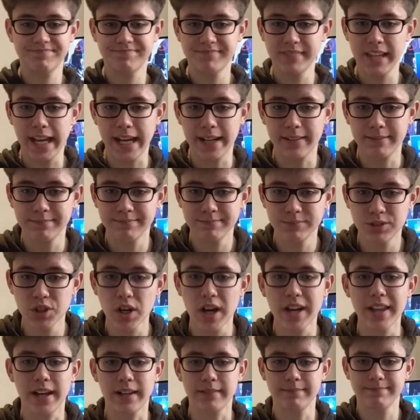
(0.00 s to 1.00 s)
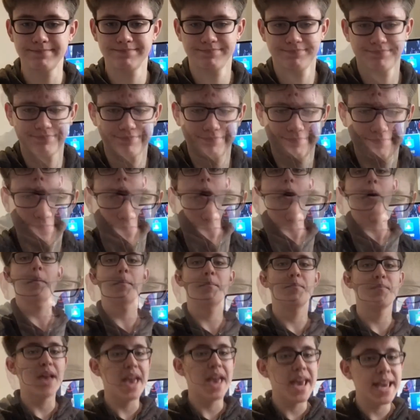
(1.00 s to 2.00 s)
yeah, try that.
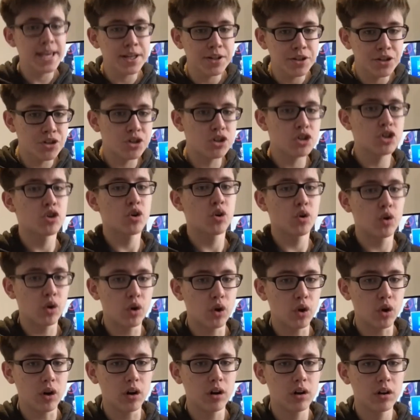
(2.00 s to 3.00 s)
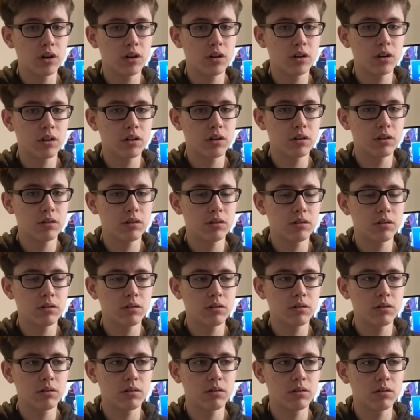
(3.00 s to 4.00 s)
Make sure.
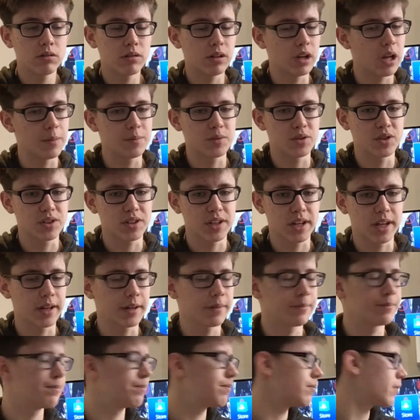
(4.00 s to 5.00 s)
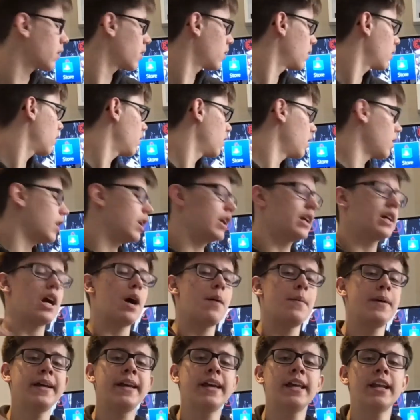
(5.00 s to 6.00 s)
I'm just kidding.
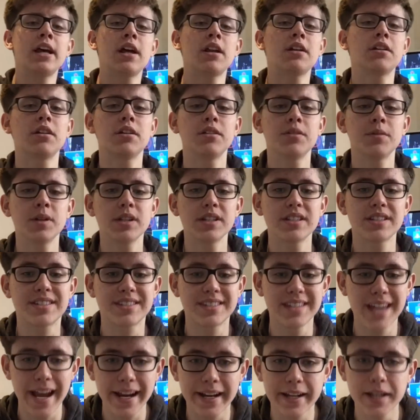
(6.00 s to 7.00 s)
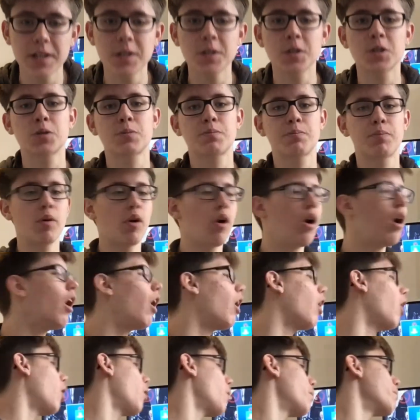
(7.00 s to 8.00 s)
Coming in on the second spot
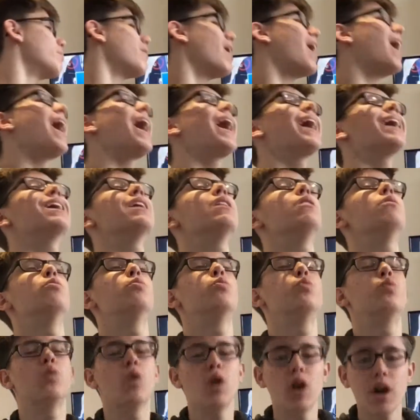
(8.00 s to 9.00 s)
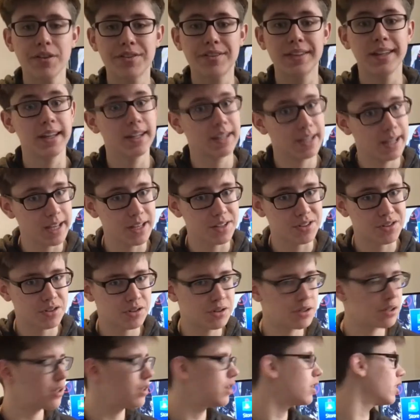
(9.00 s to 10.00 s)
on my worthy
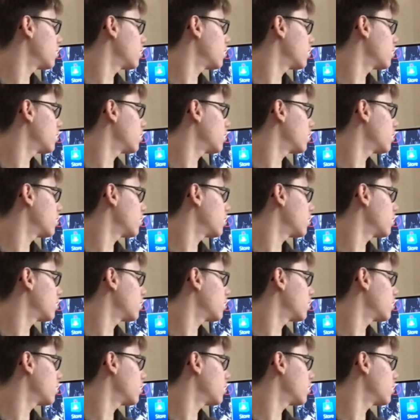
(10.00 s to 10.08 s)
list.